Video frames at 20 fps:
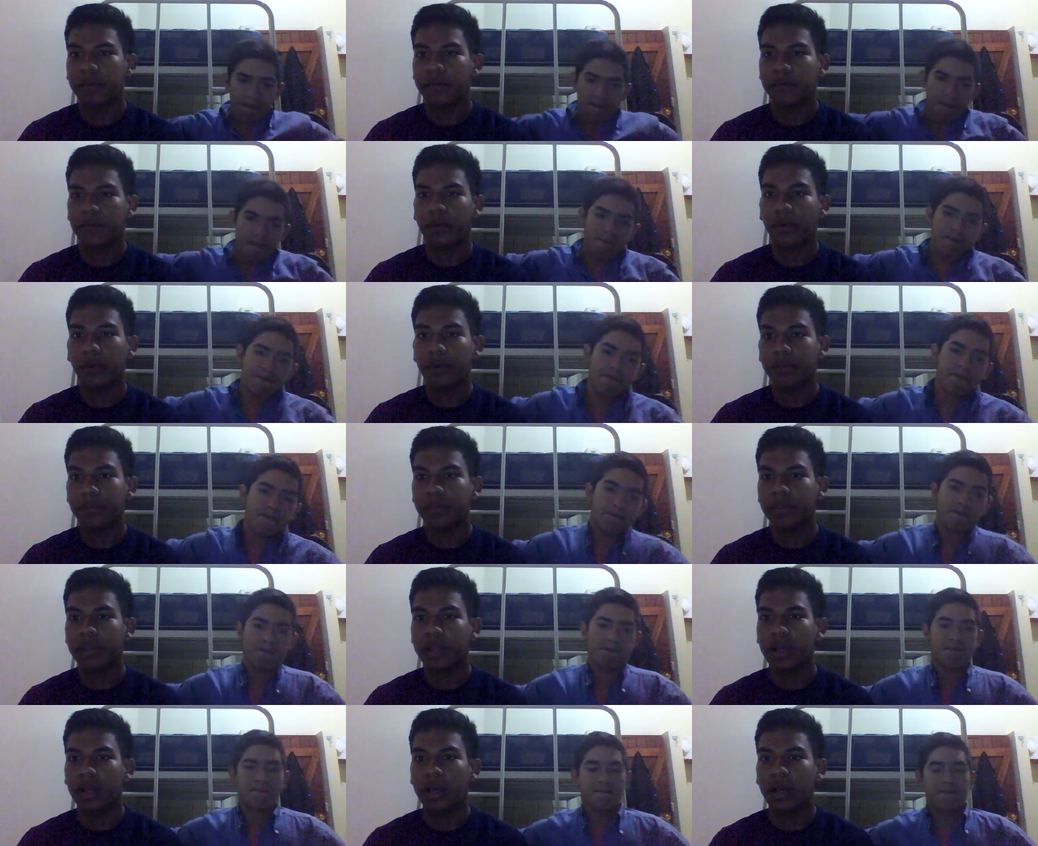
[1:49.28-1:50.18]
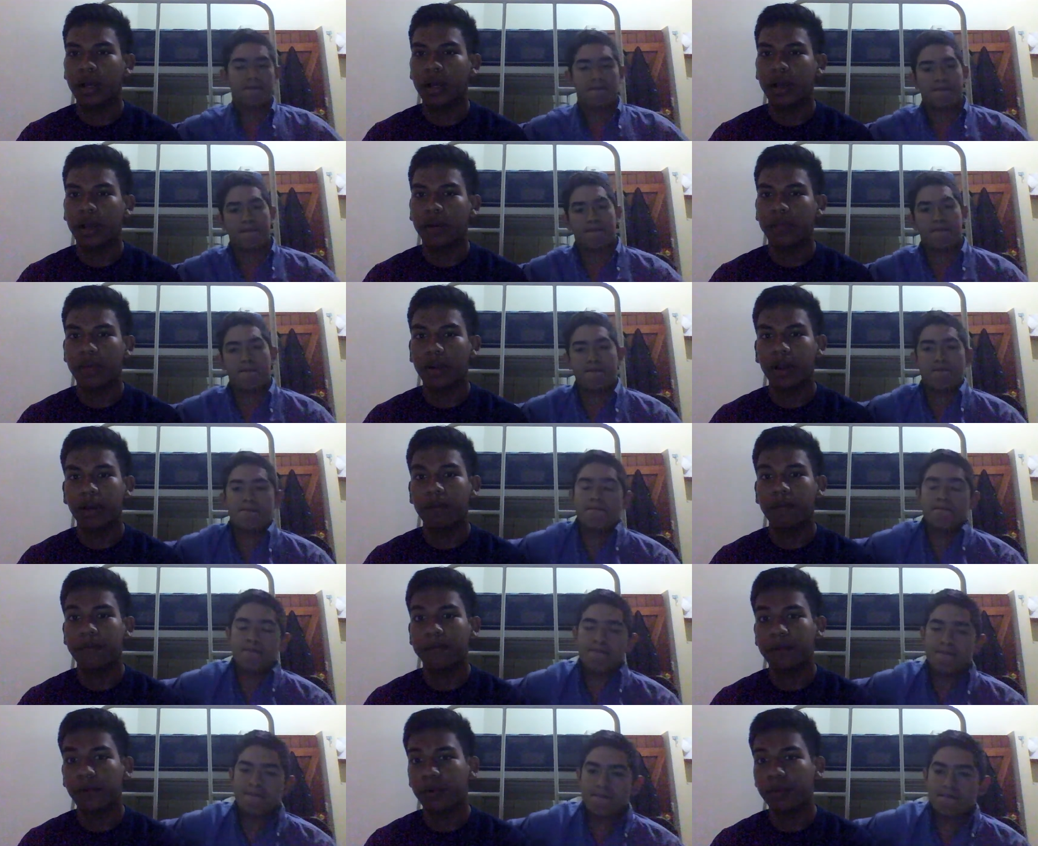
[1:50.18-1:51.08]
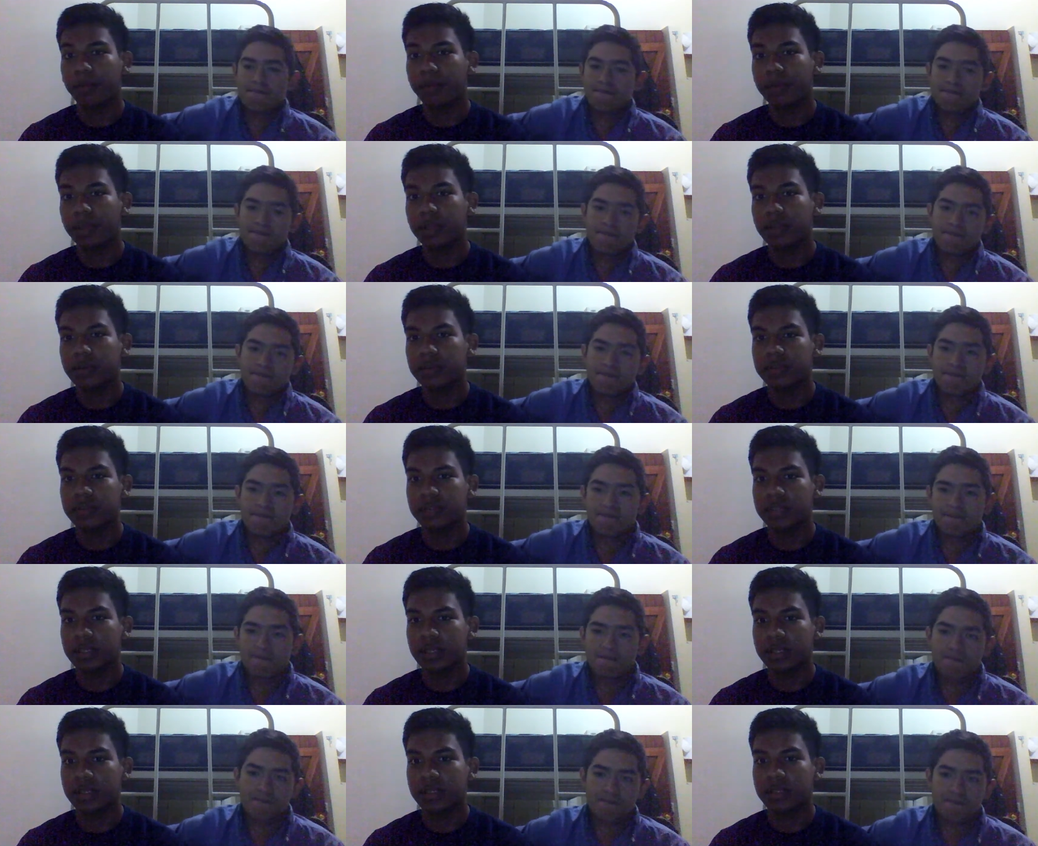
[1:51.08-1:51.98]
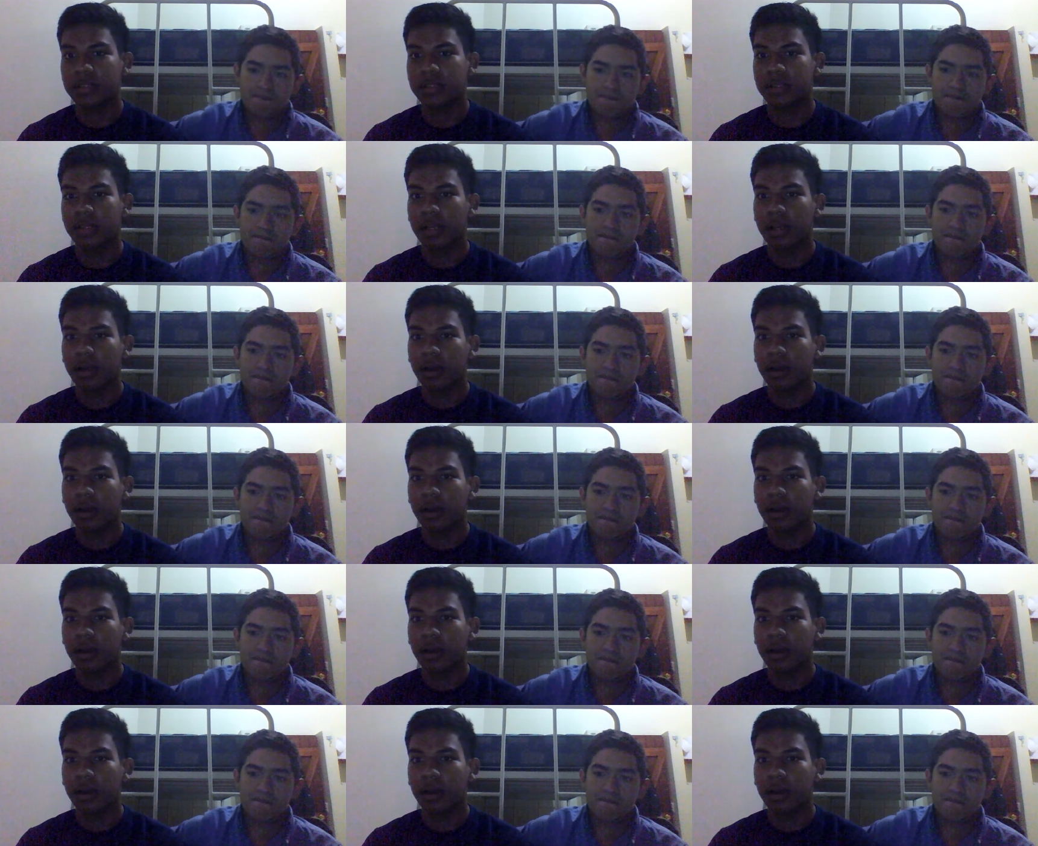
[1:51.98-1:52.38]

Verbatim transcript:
Speaker 1: form uh, around 4 million seeds